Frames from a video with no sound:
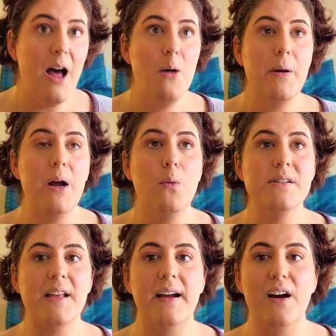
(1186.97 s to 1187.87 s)
but it was
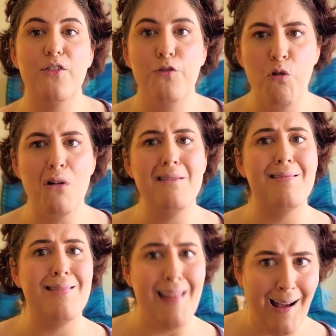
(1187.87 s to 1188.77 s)
like a for
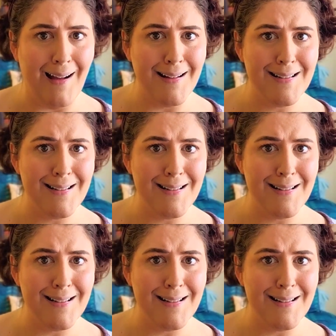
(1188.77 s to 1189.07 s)
that,